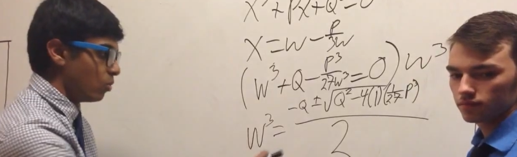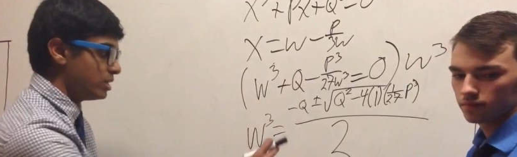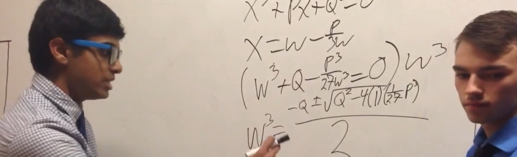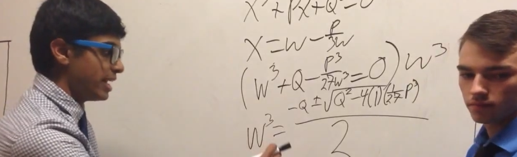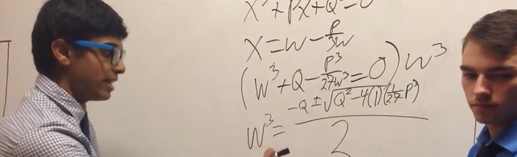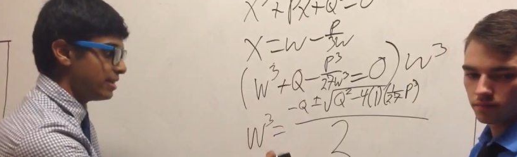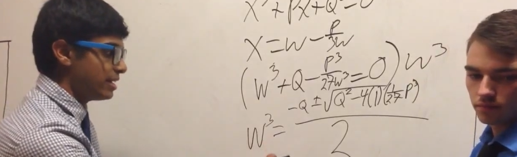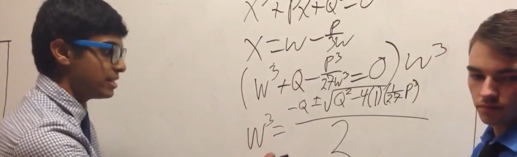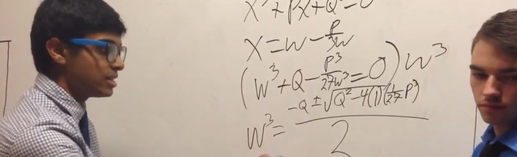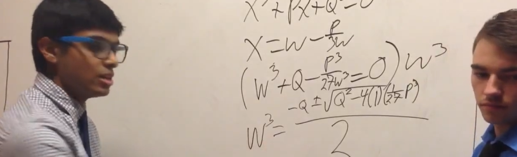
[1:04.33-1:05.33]
Speaker 1: once he had
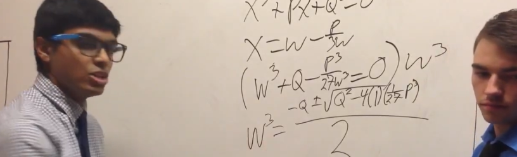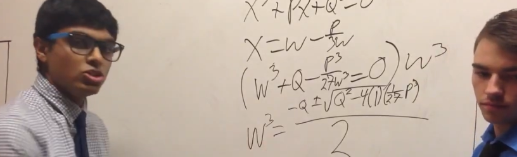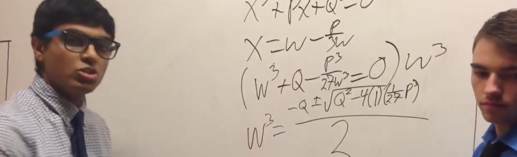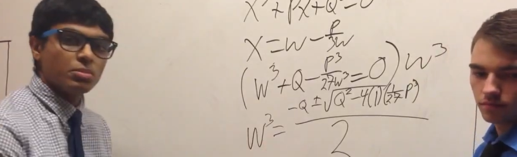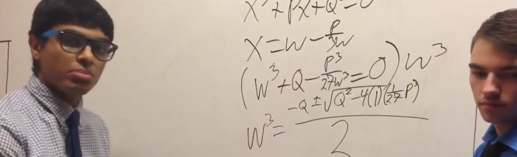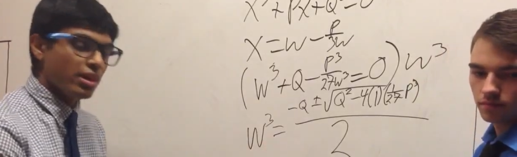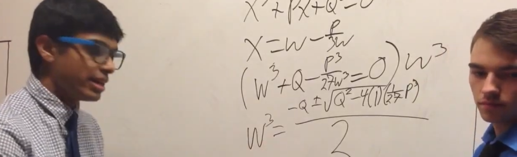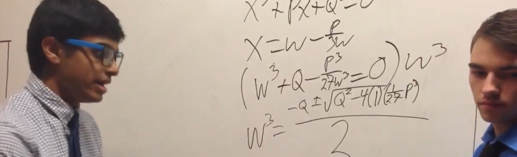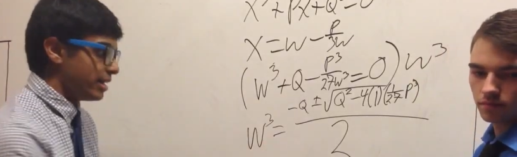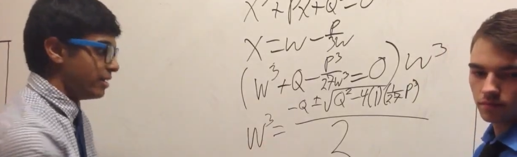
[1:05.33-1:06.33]
this, you could
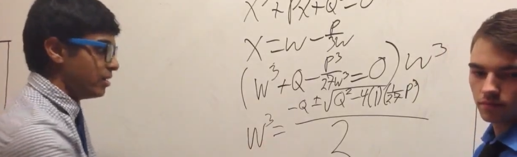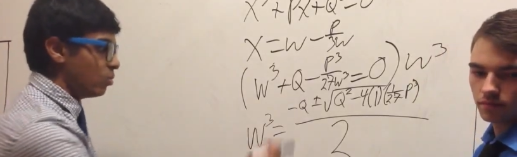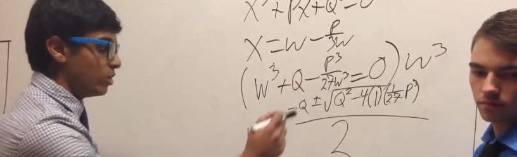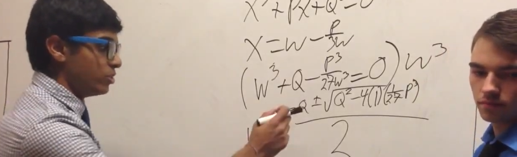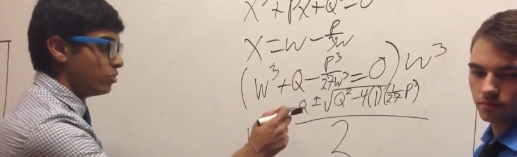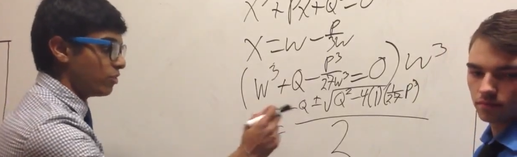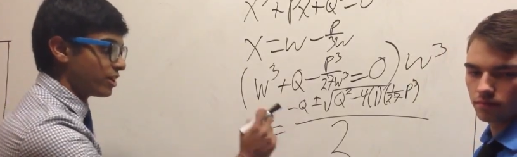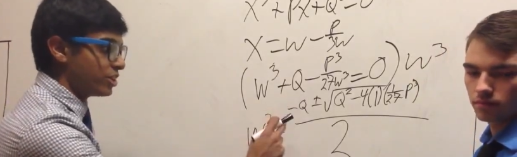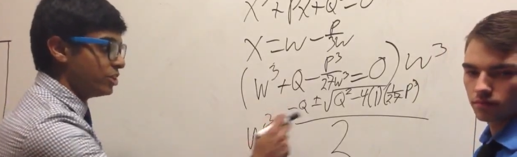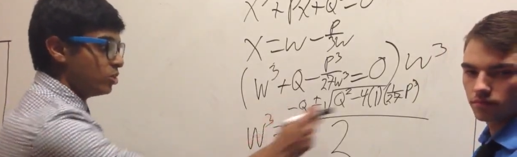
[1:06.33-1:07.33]
plug in what you know
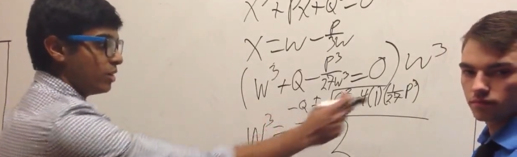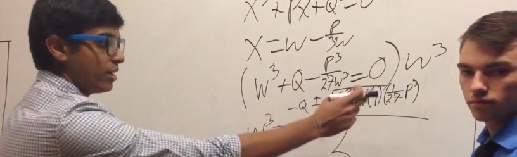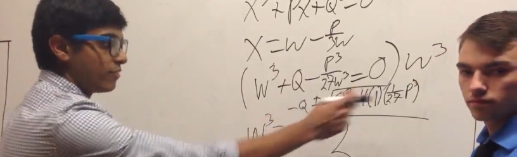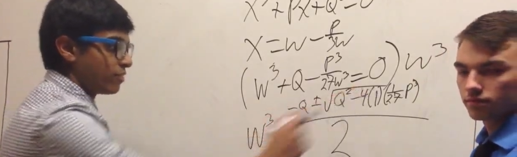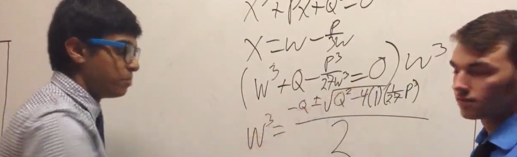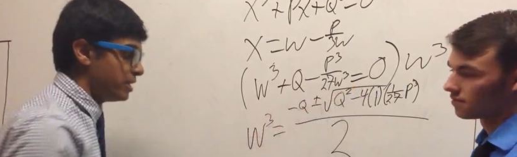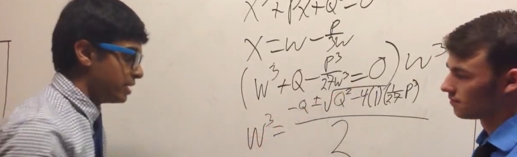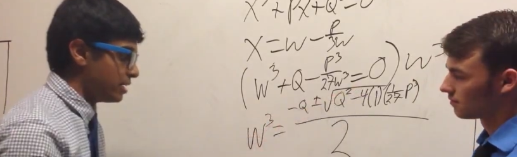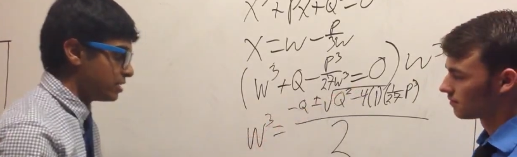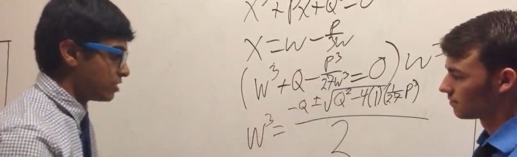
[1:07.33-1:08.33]
for q and for
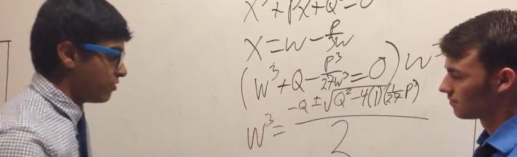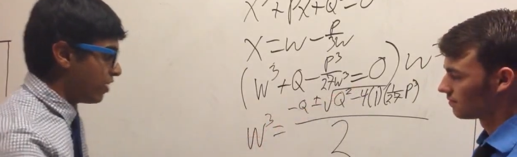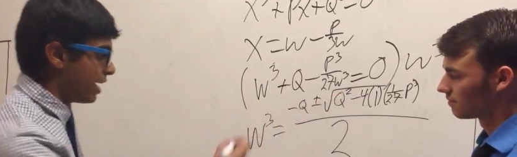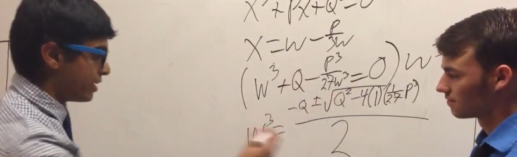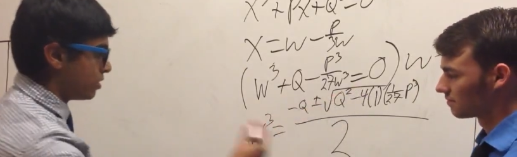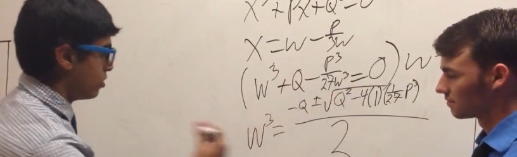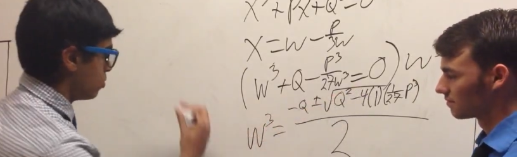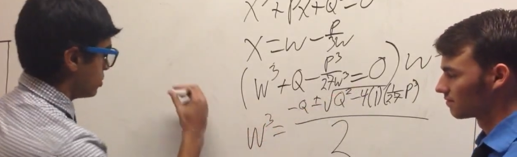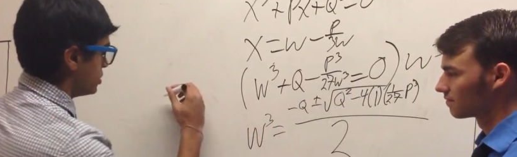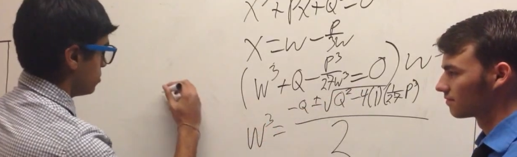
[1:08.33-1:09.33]
p to find
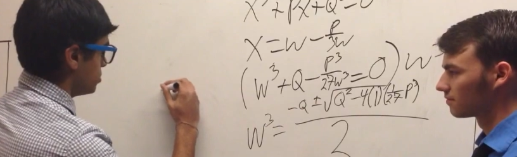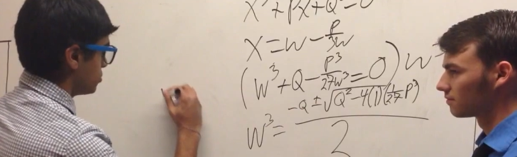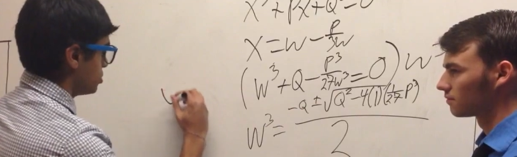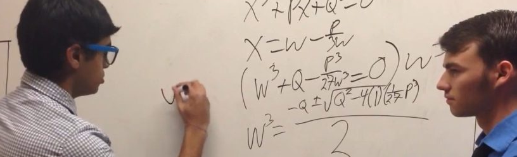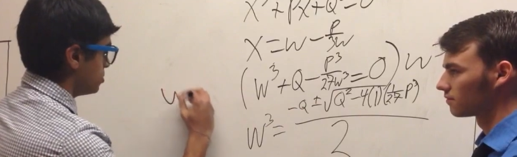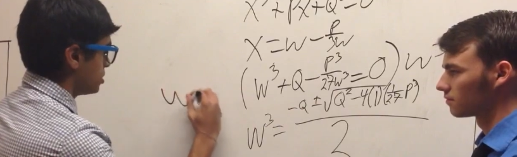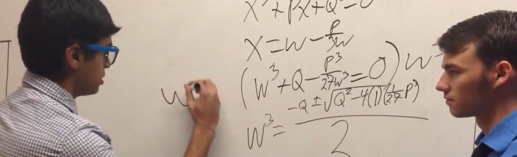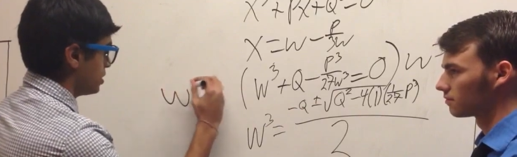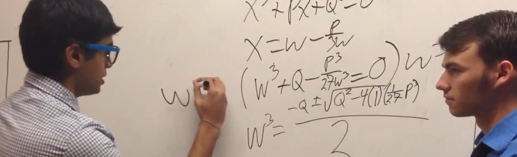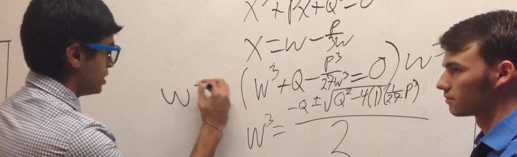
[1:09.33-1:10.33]
what w cubed
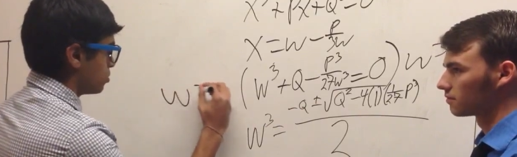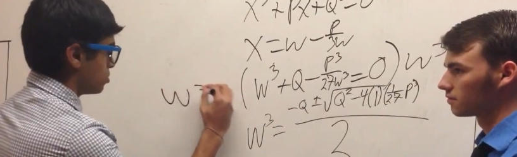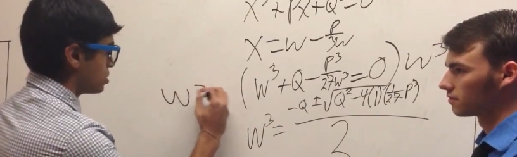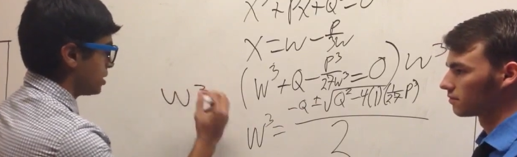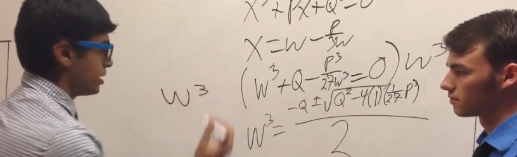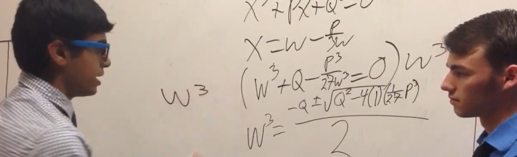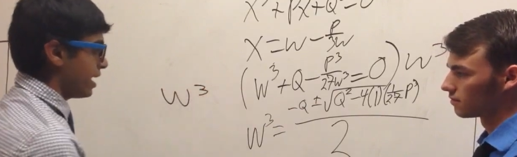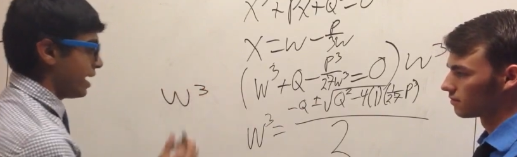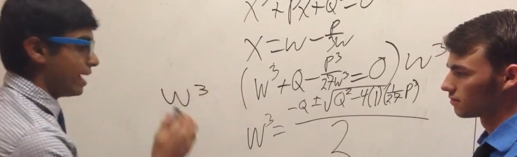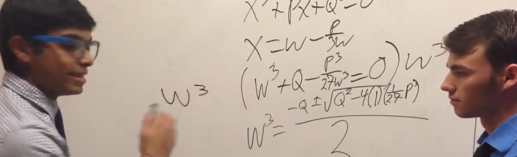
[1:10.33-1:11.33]
equals.
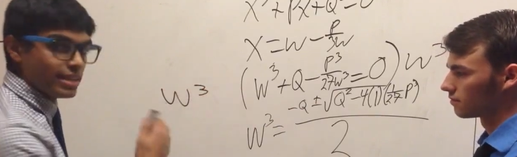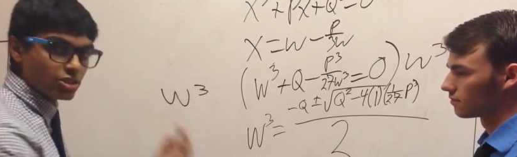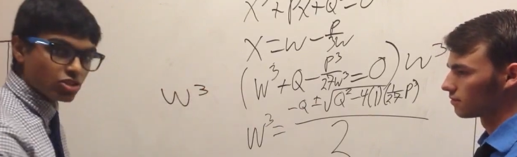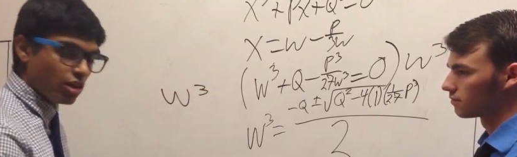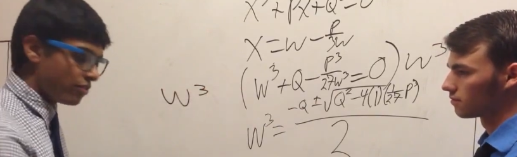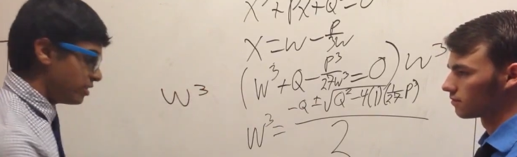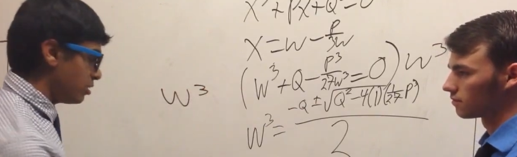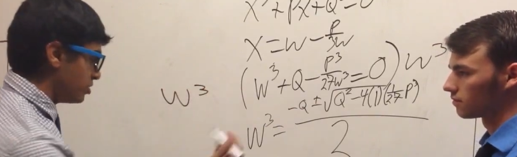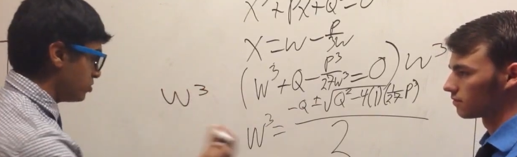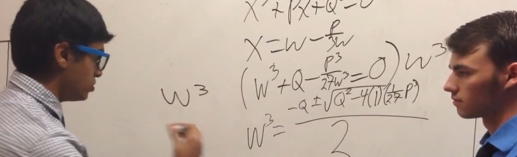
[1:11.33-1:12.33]
And then to solve for
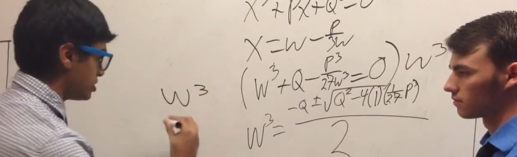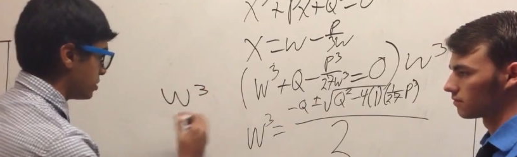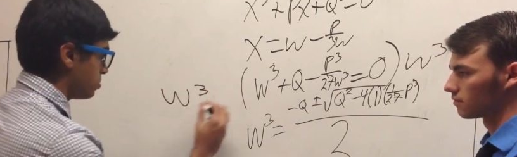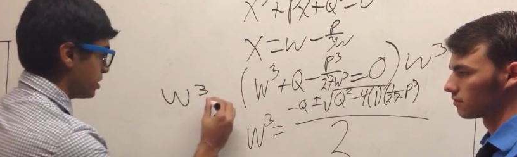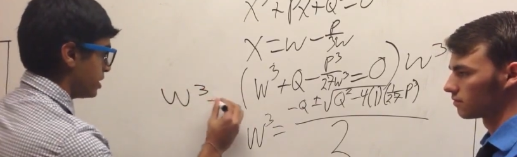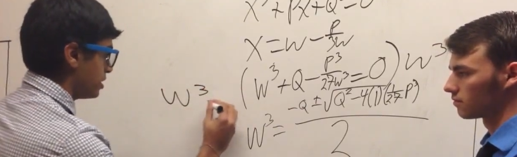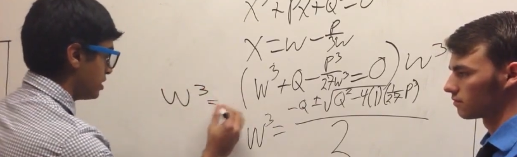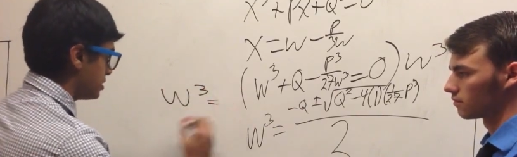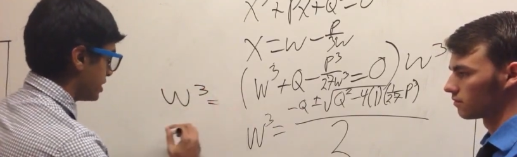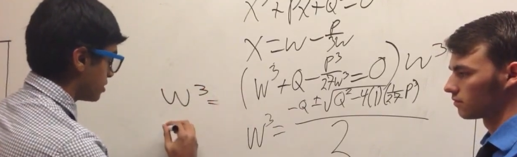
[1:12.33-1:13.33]
w, you'd simply
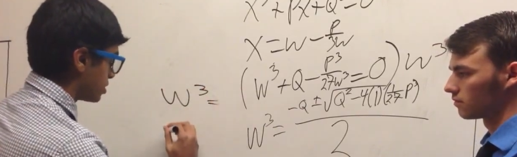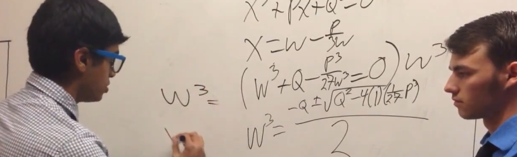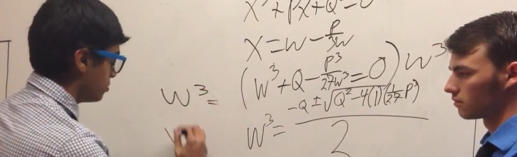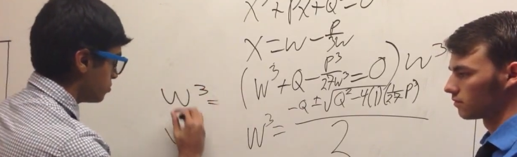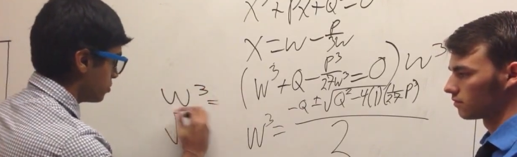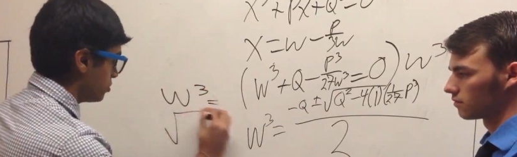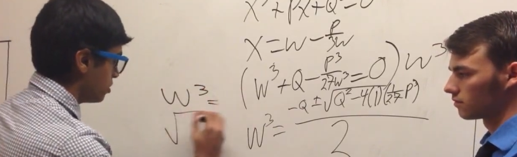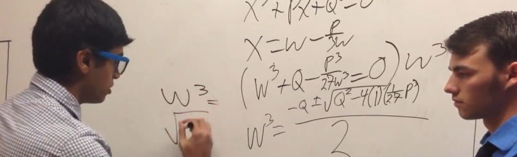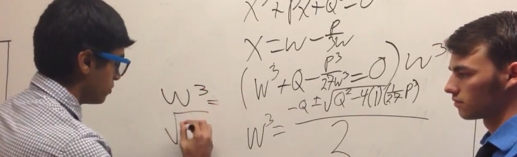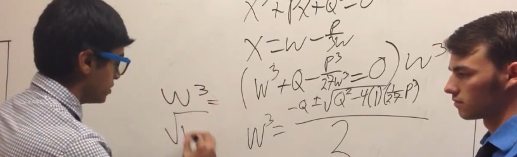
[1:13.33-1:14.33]
take the cubed root
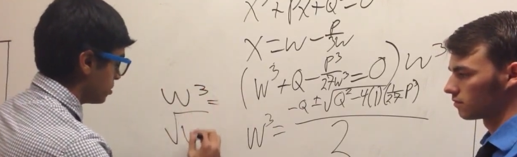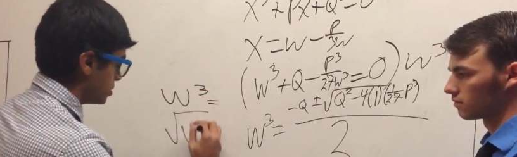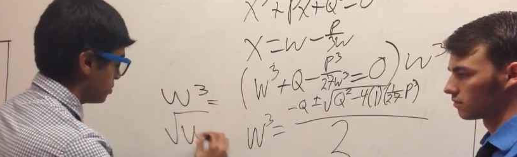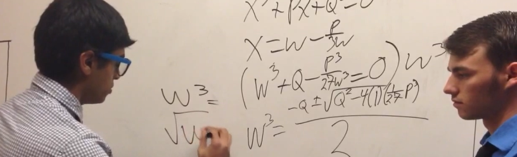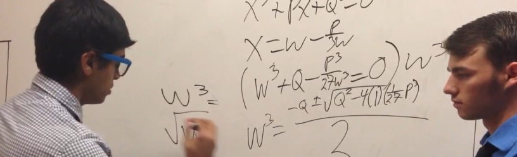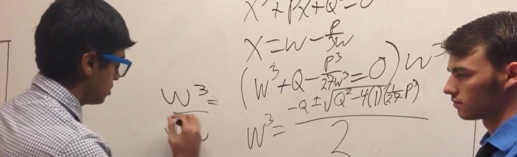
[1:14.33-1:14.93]
of w